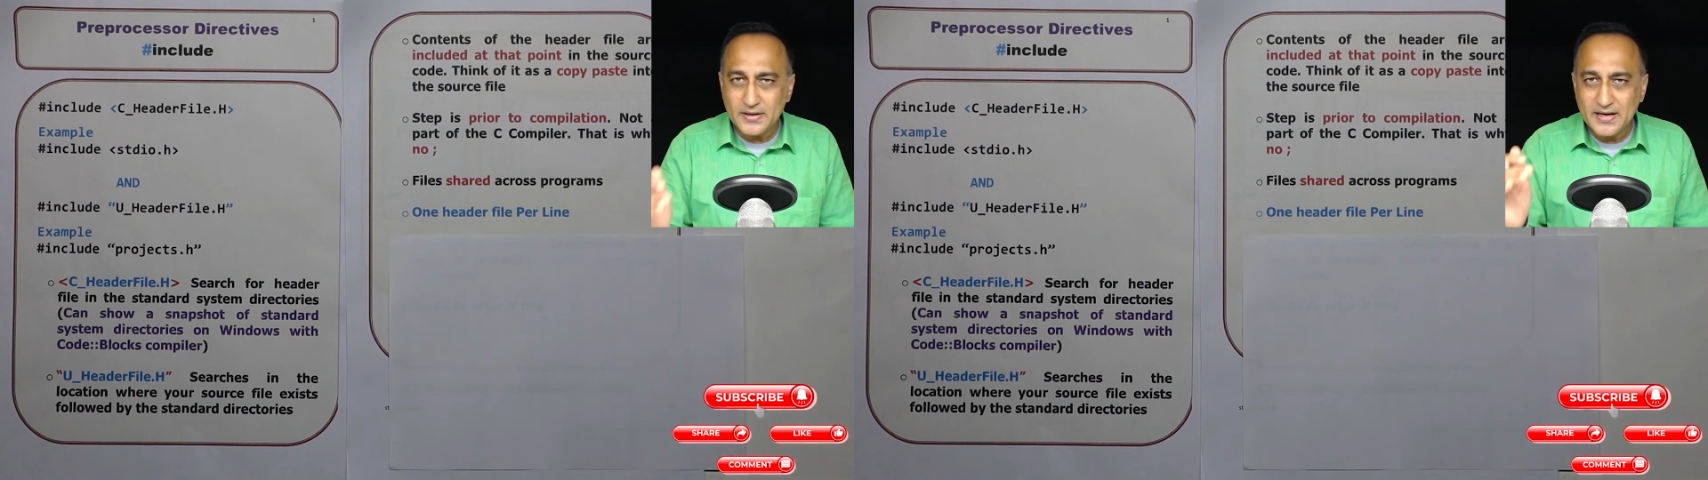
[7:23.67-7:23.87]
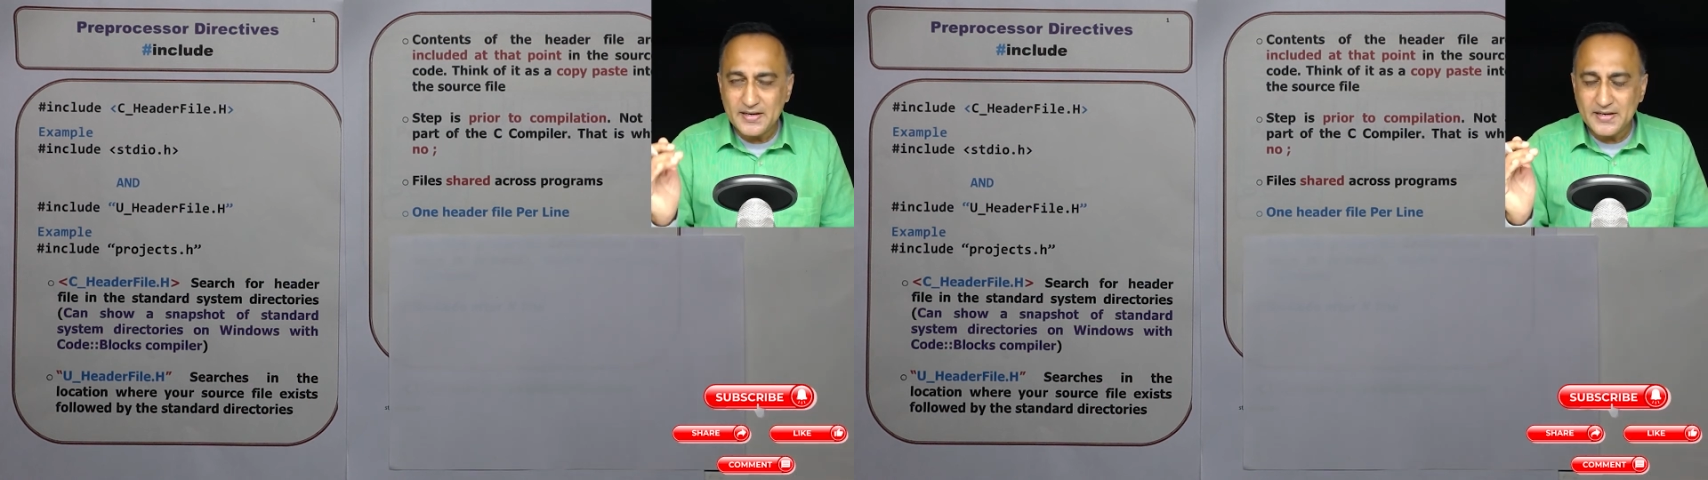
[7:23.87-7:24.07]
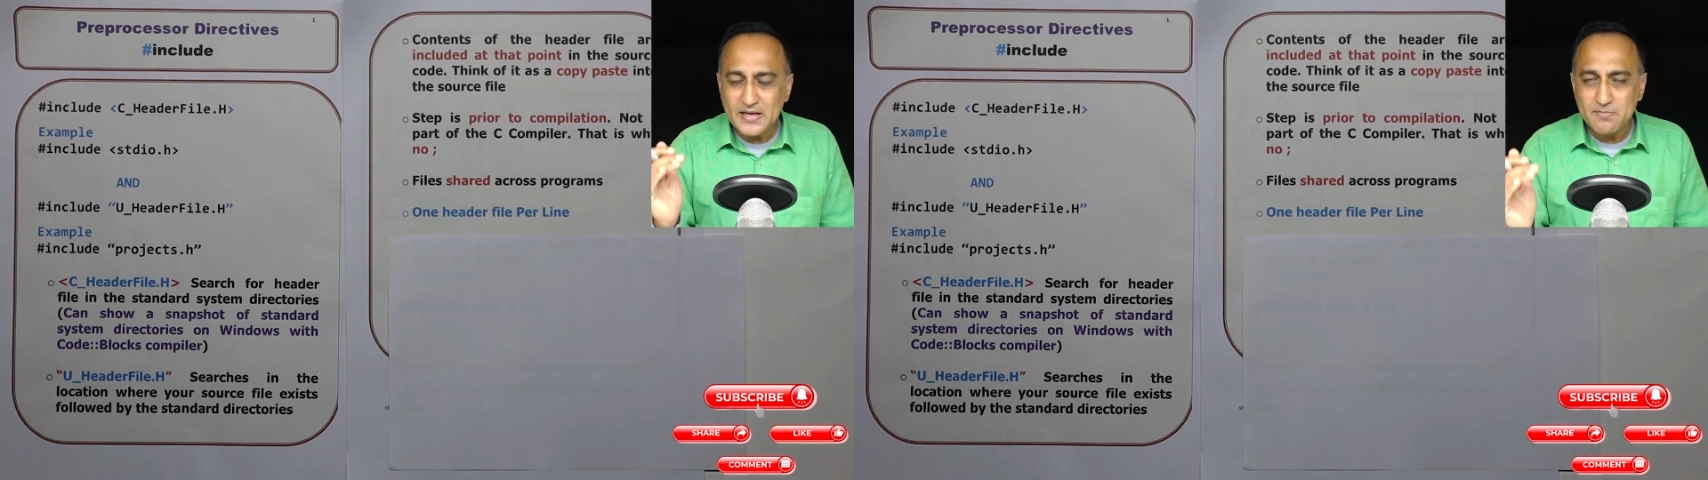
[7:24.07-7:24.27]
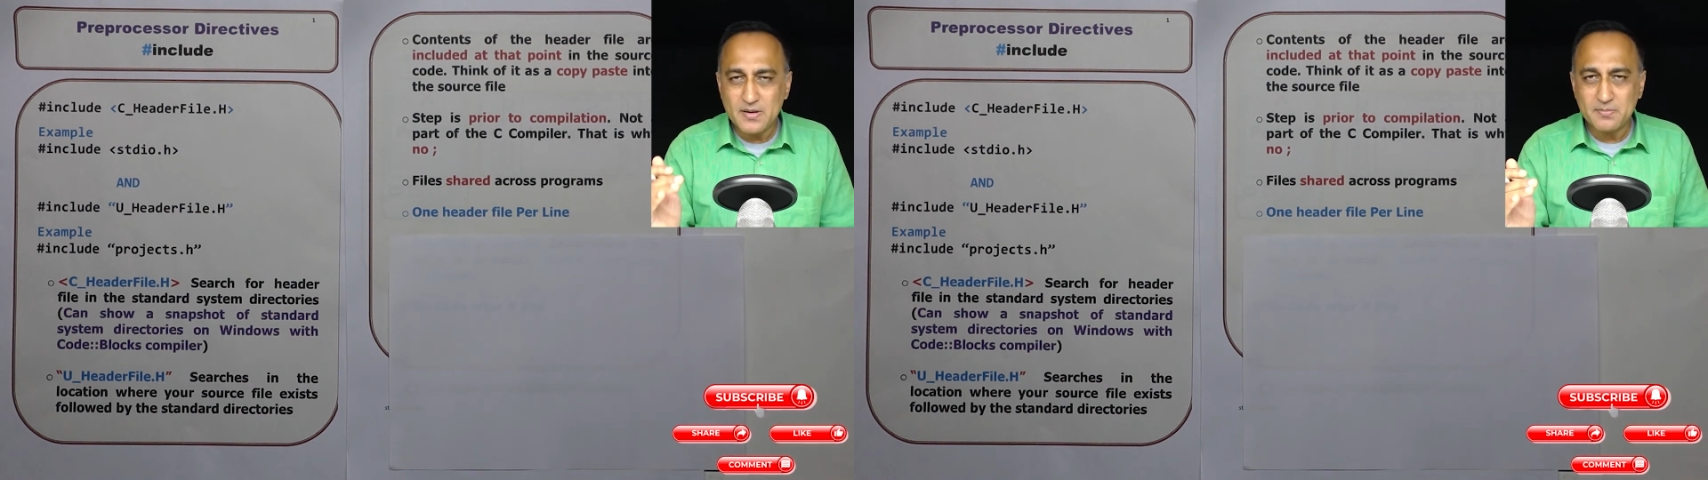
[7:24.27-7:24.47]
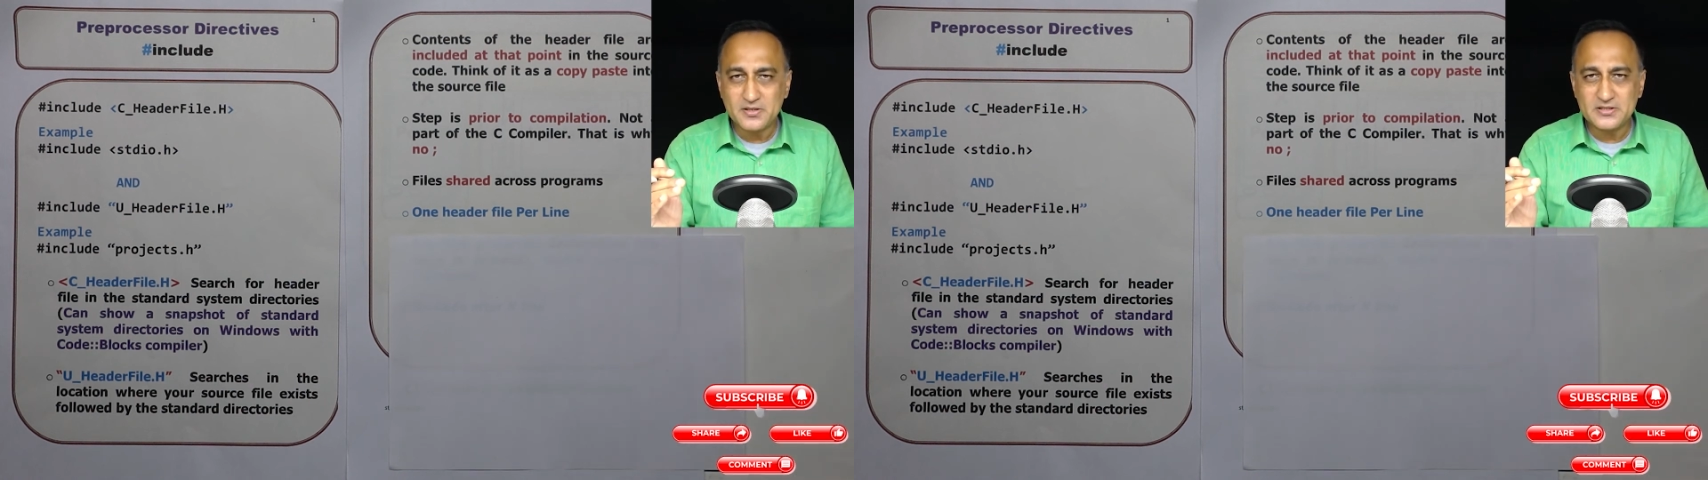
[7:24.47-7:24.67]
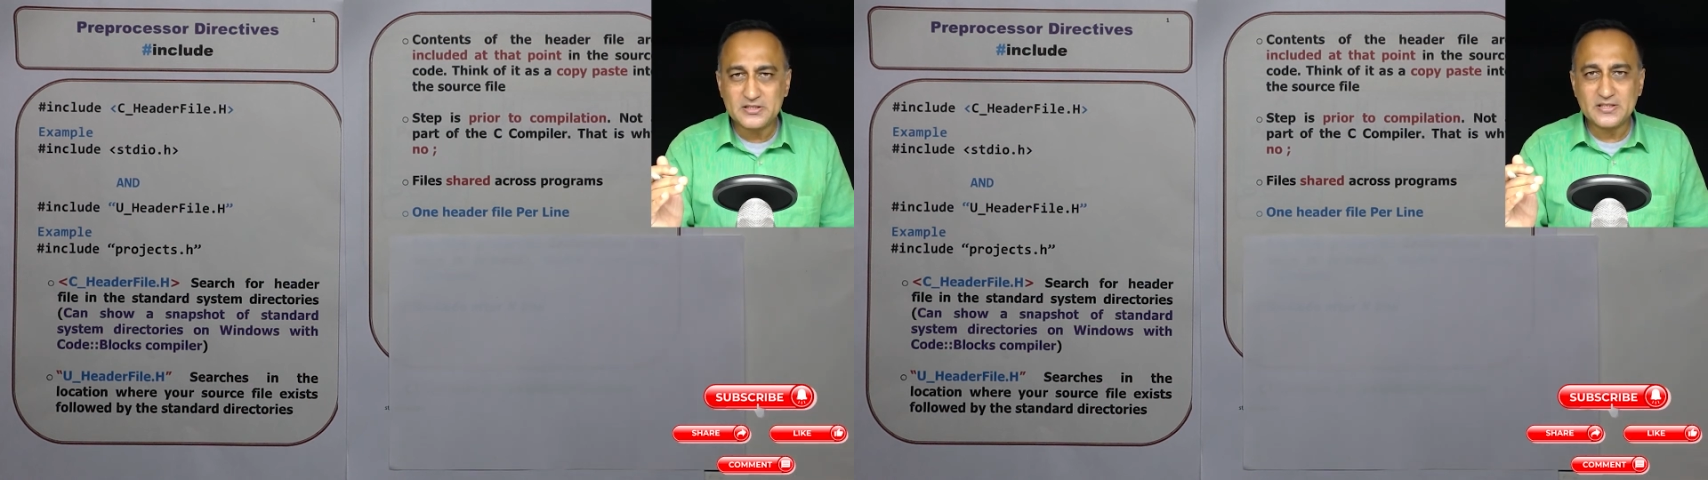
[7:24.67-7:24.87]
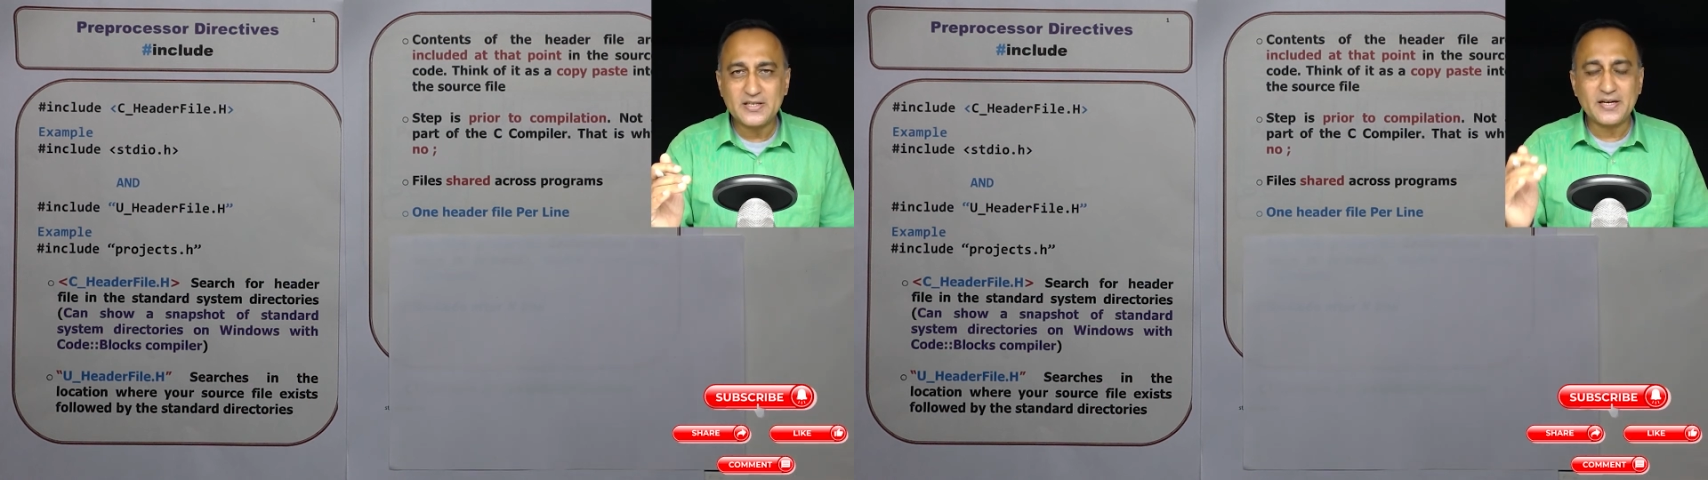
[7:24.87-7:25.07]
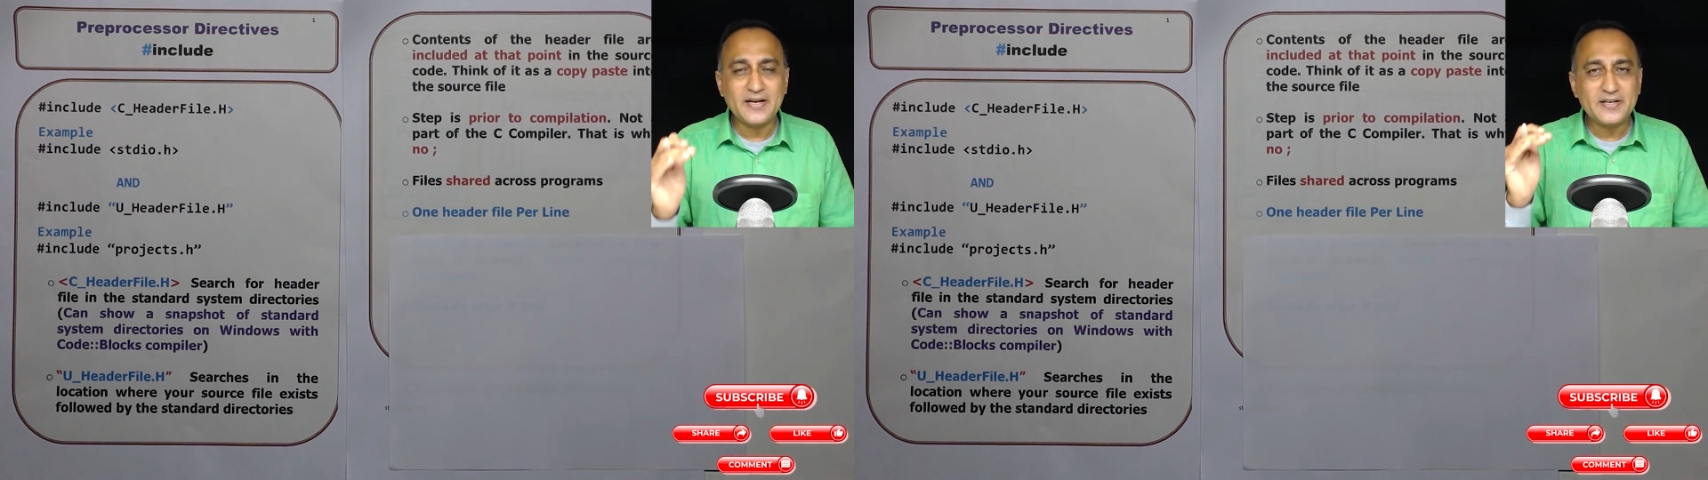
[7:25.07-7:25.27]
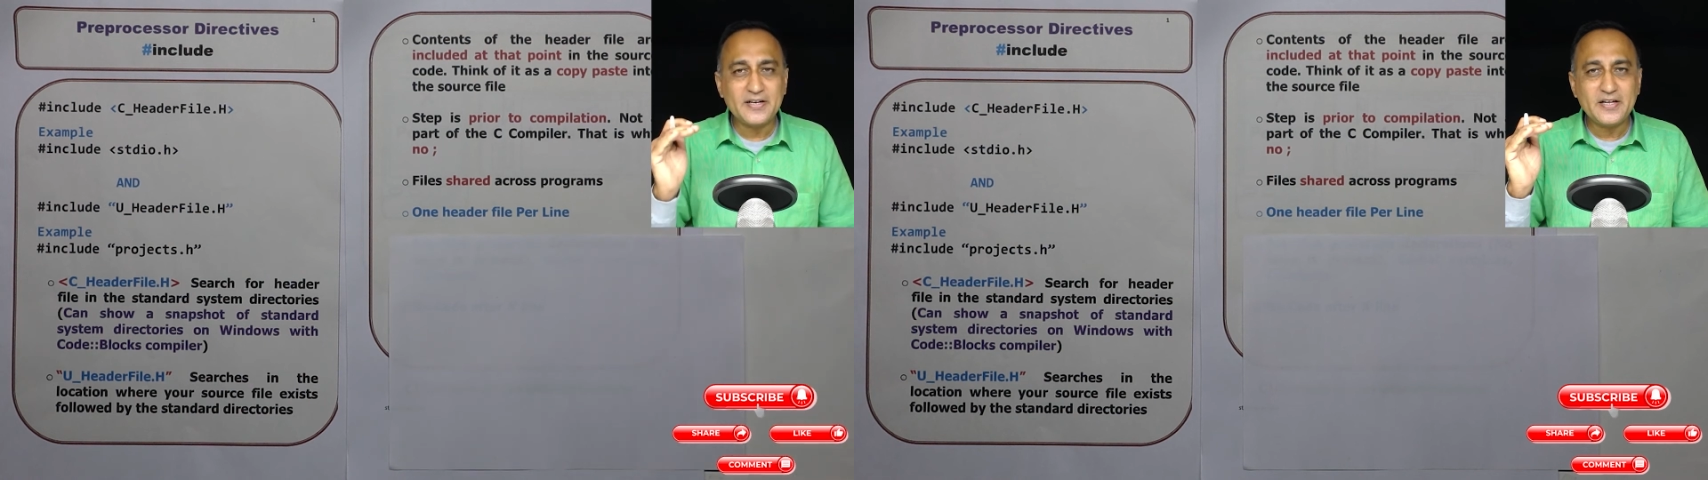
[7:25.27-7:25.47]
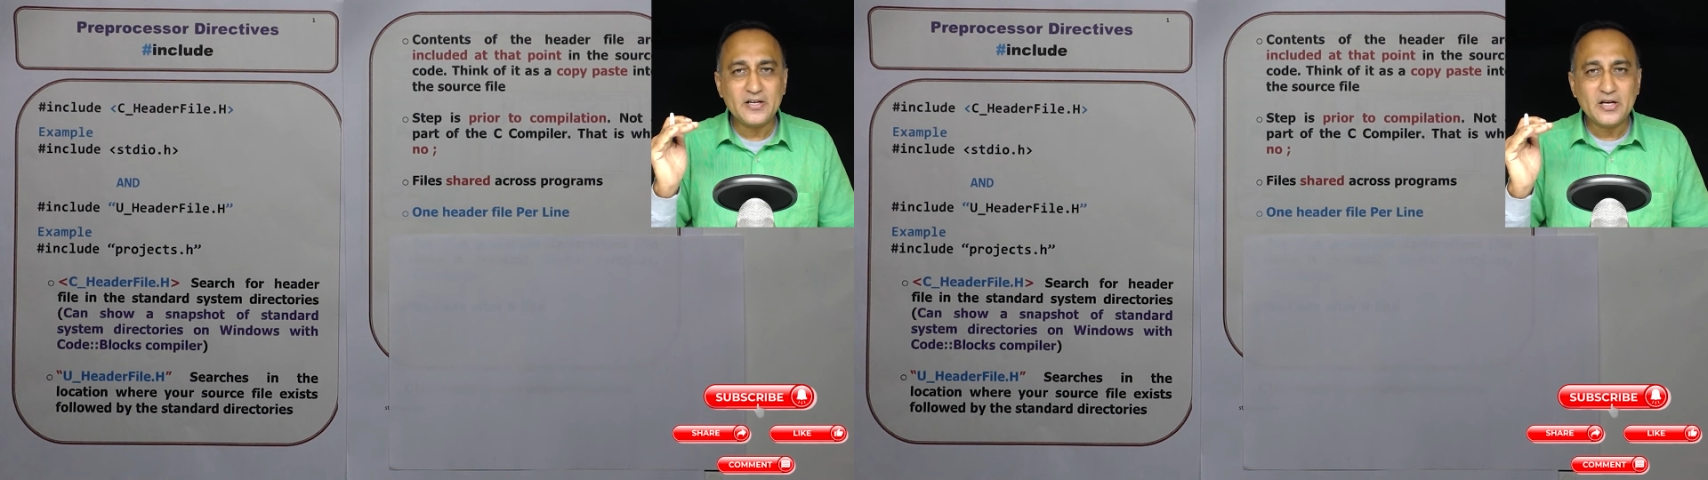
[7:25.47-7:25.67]
10 team members
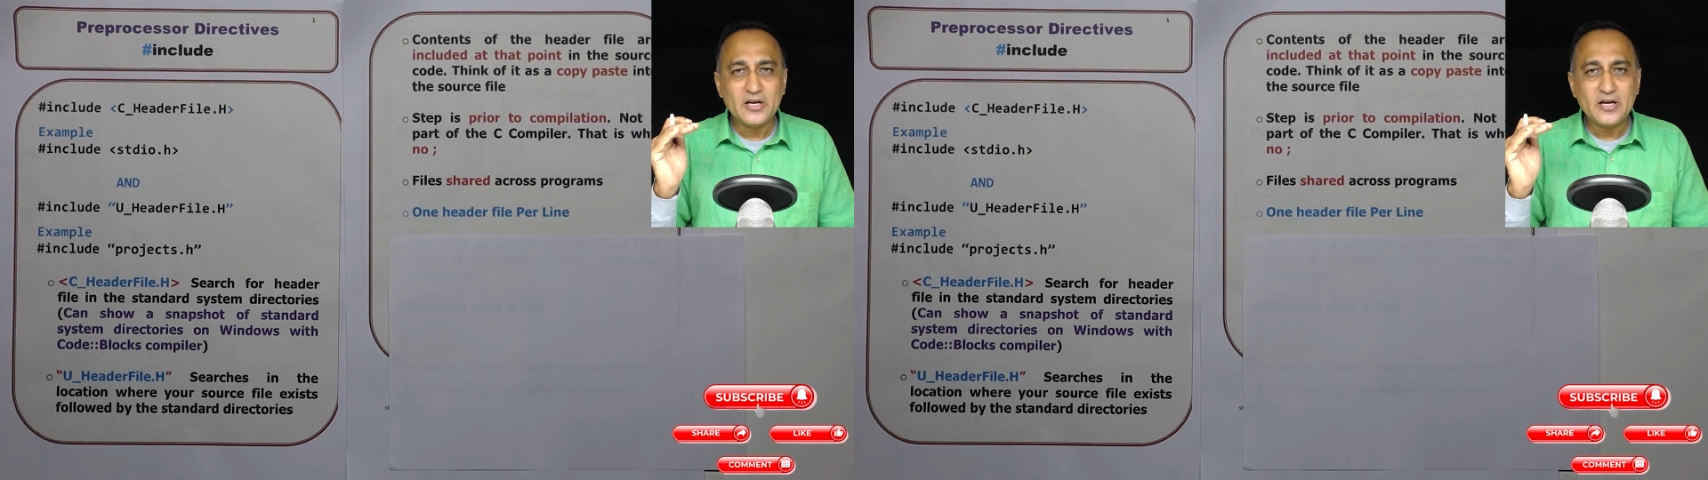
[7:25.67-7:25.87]
created